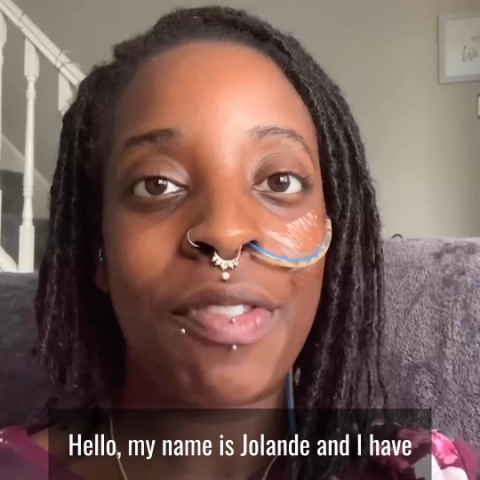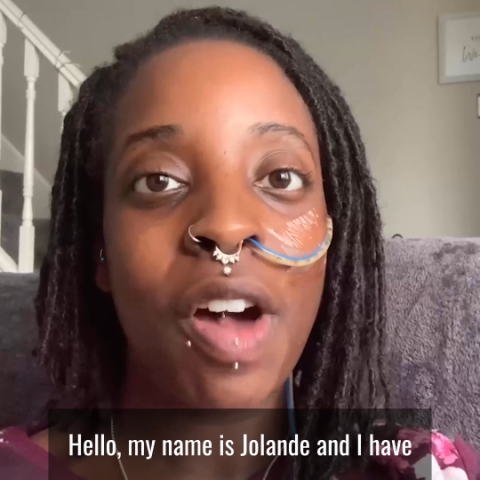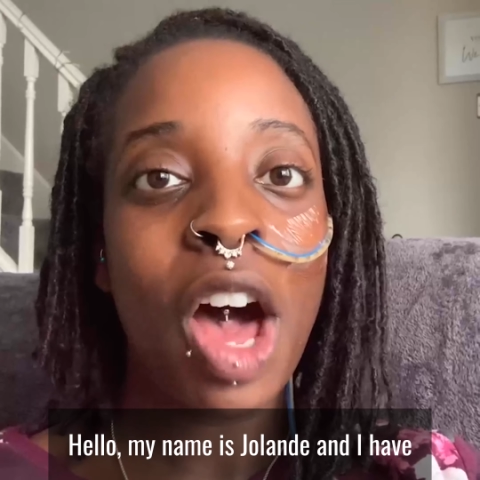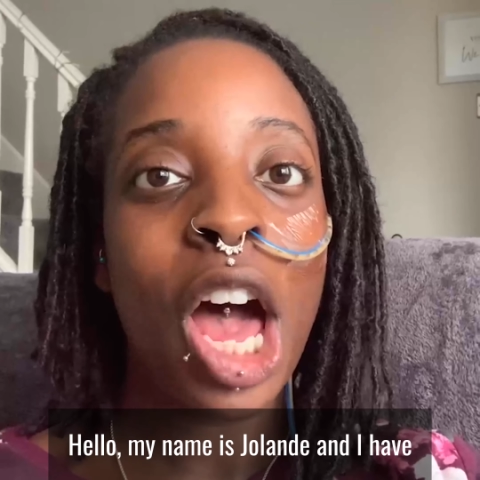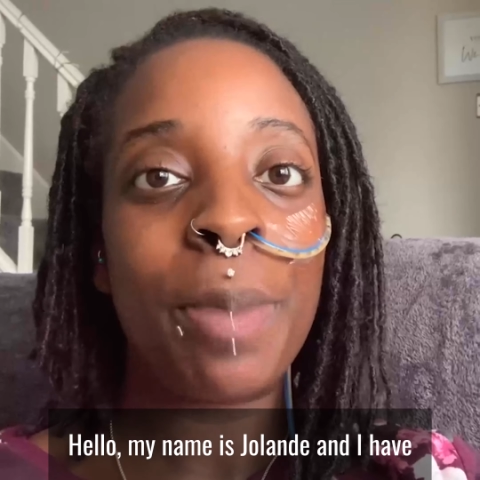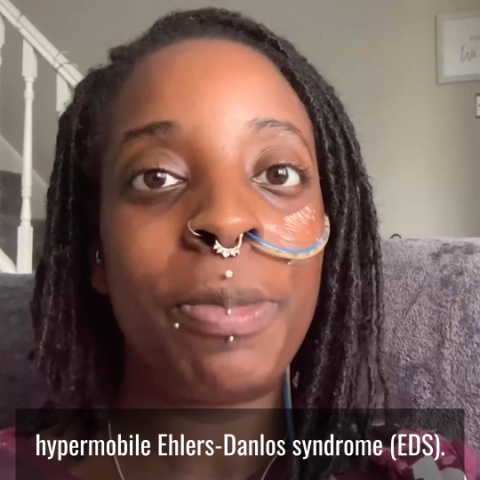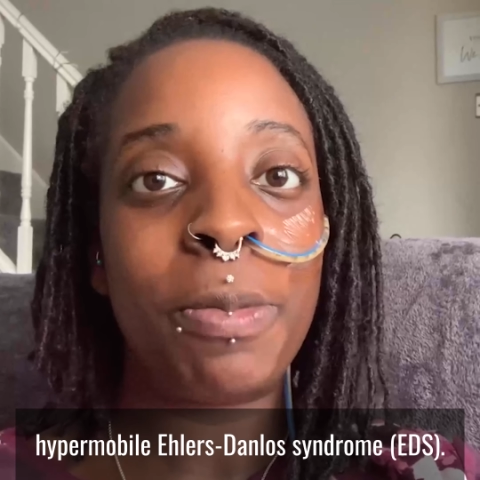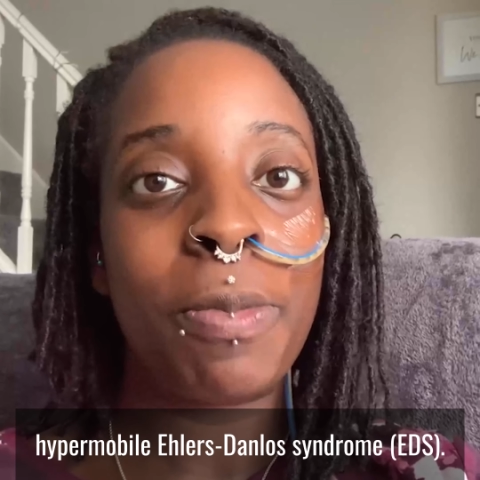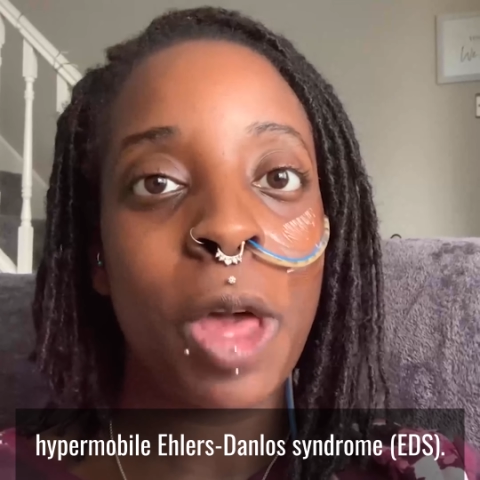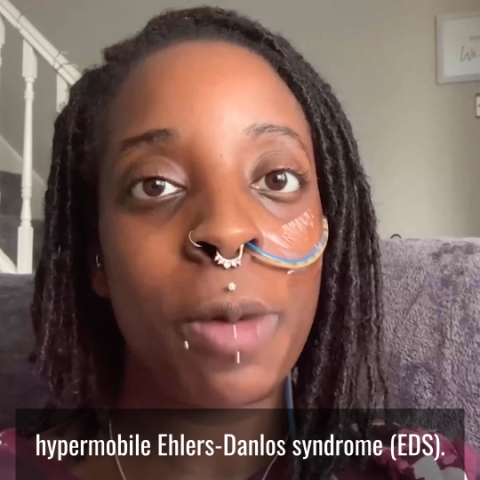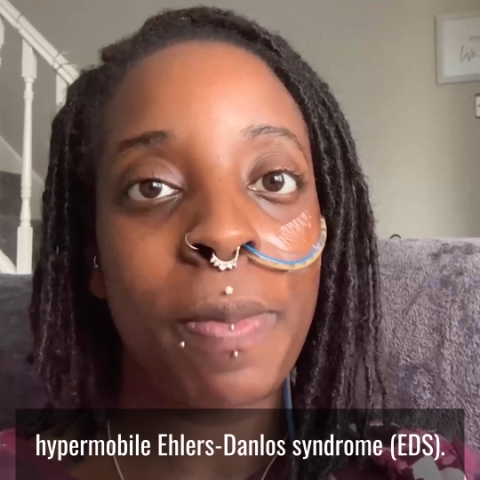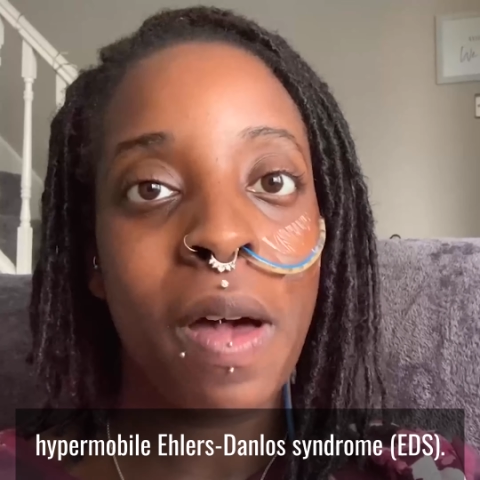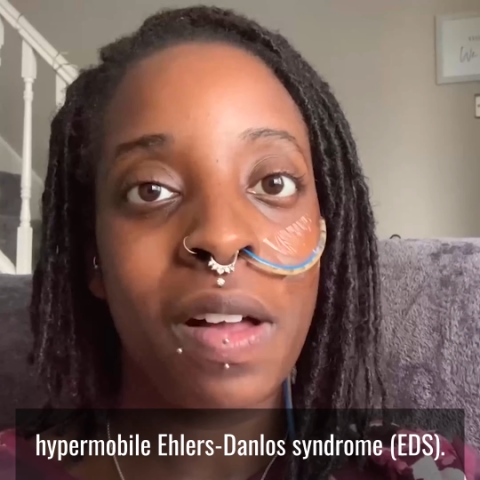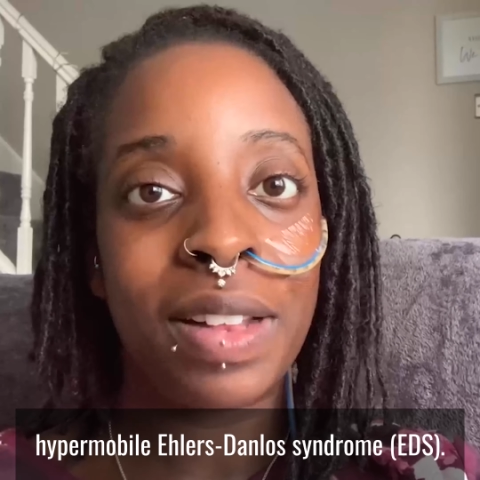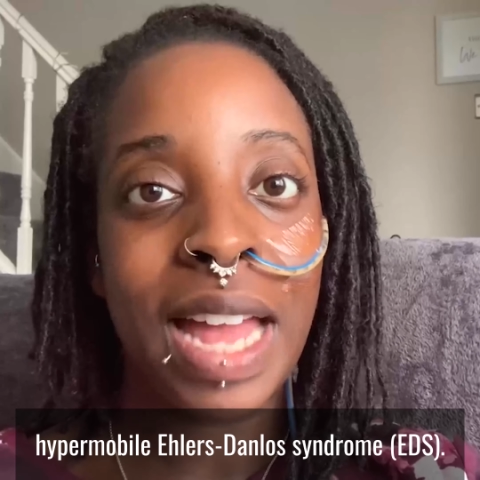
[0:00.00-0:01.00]

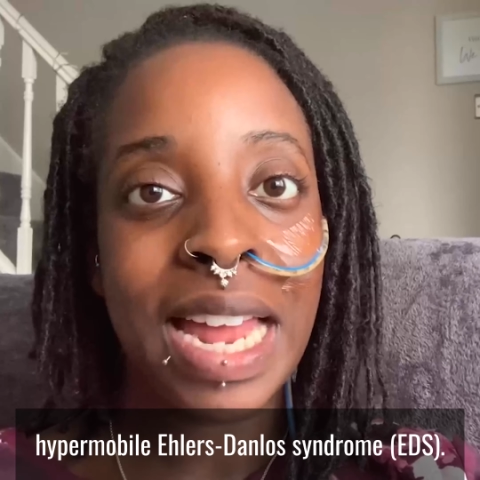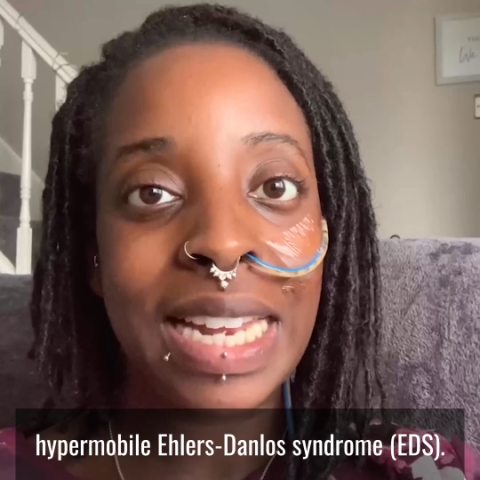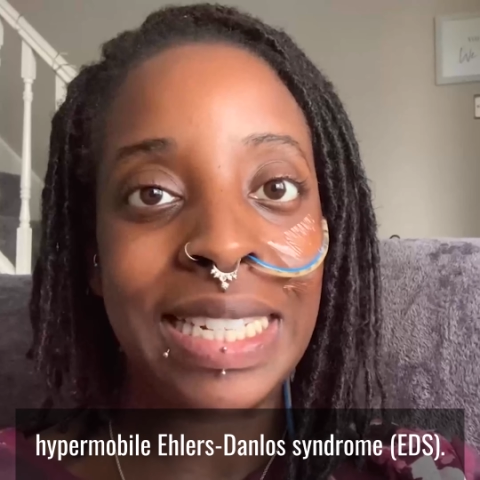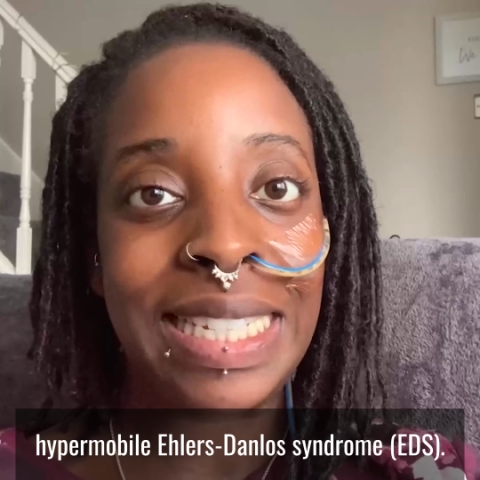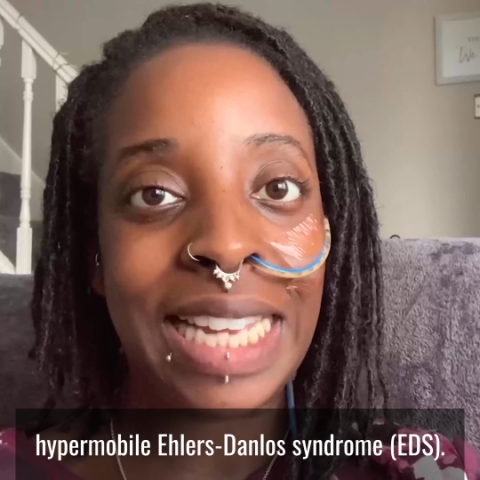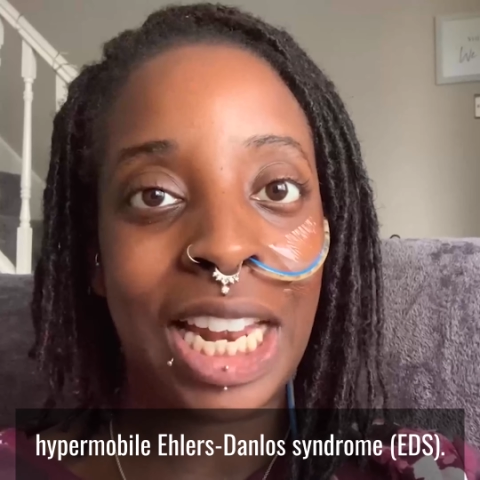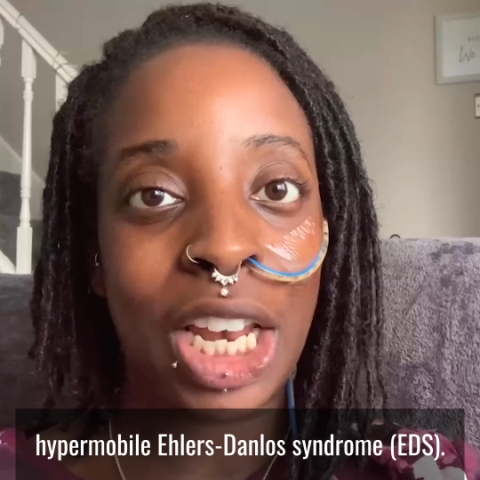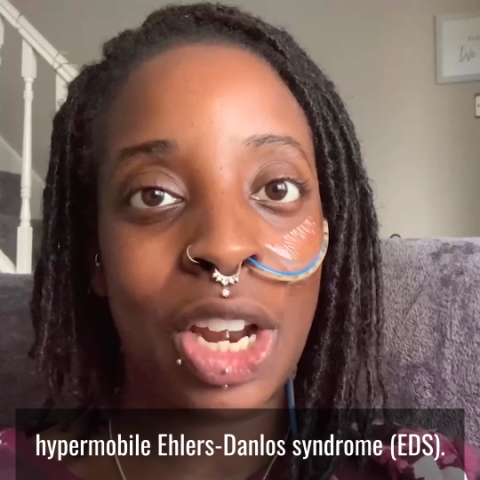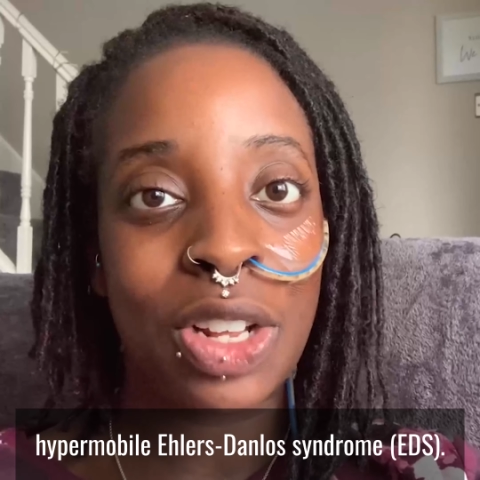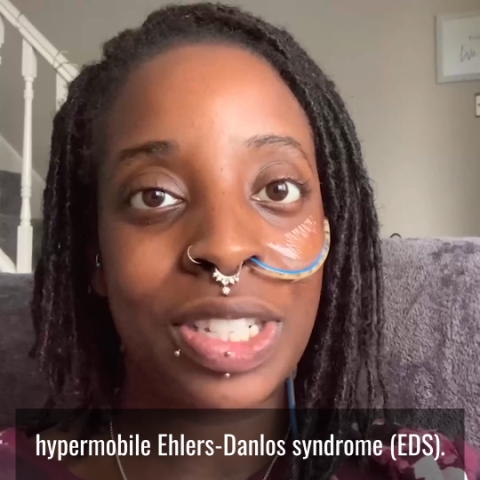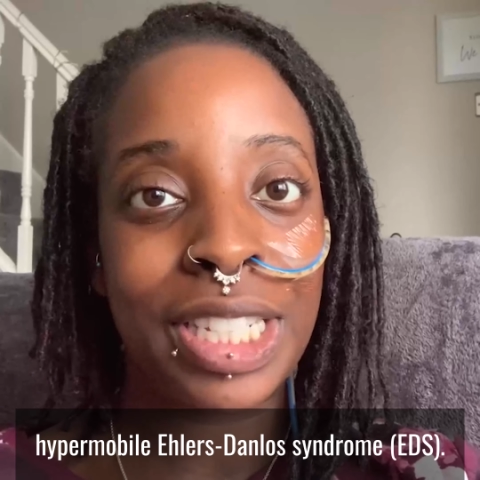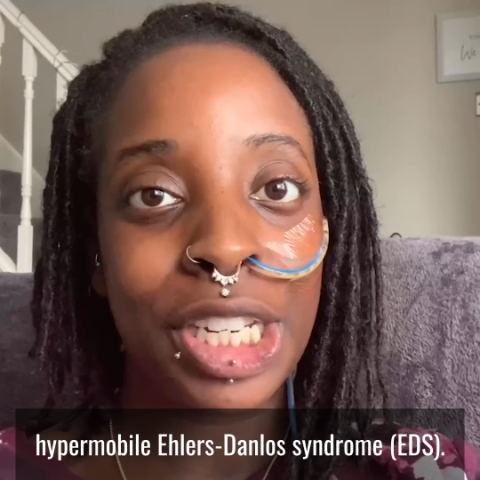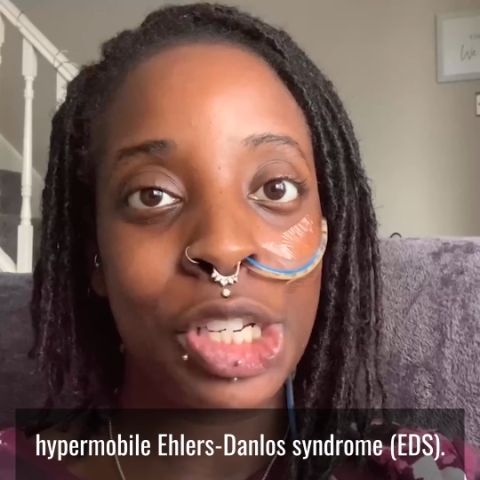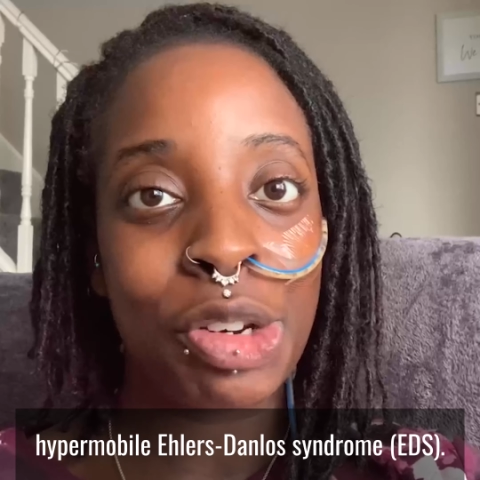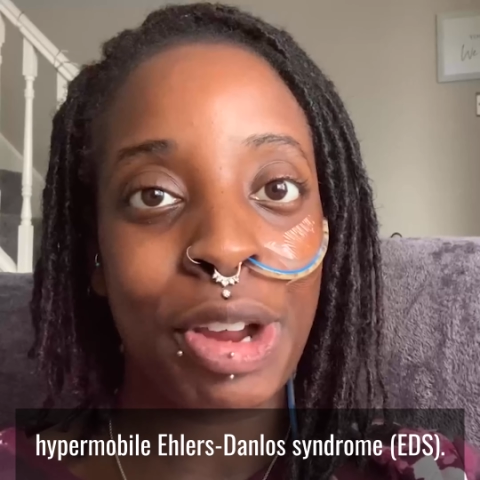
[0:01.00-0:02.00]
hypermobile Ehlers-Danlos
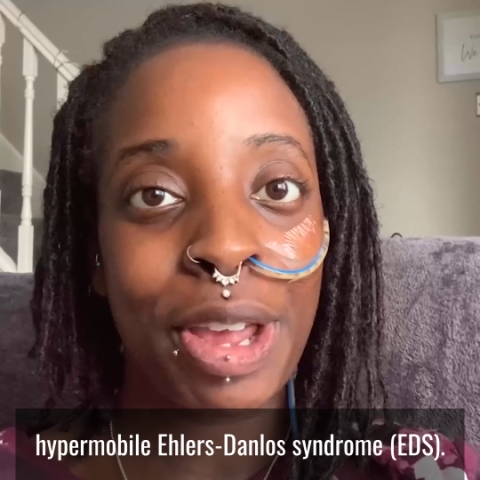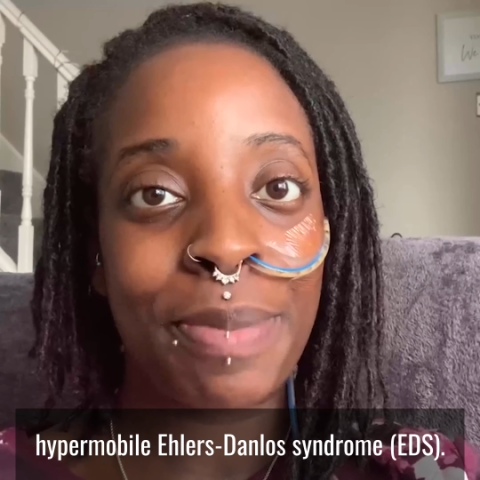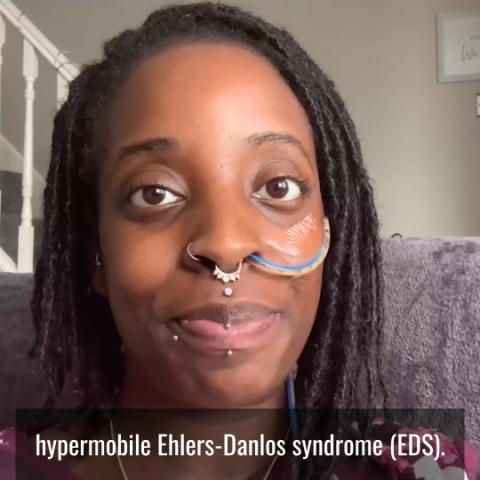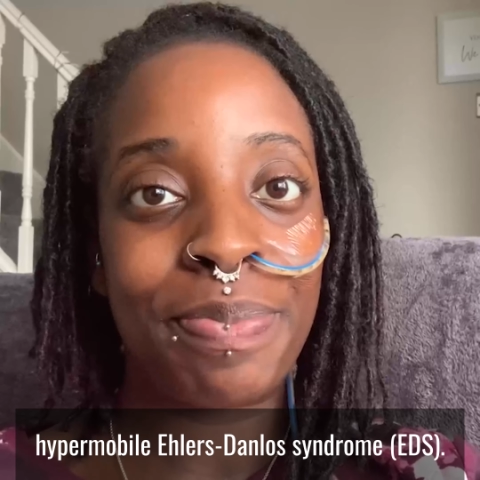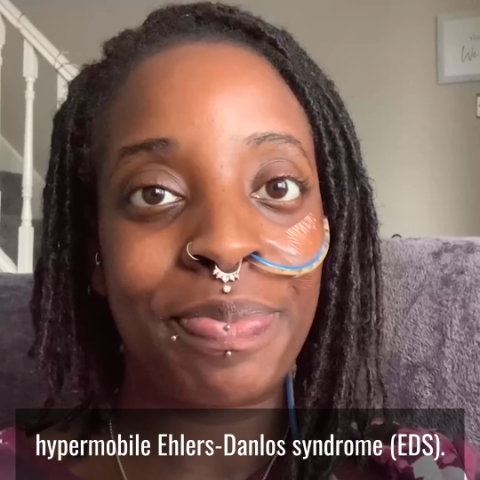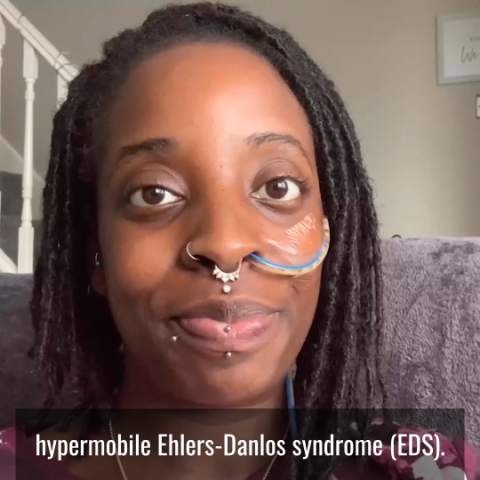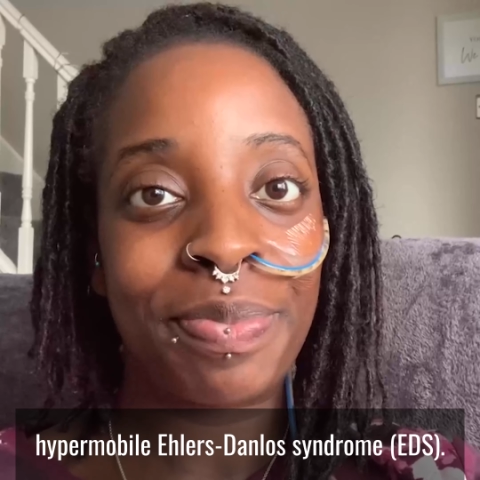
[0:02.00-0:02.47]
syndrome.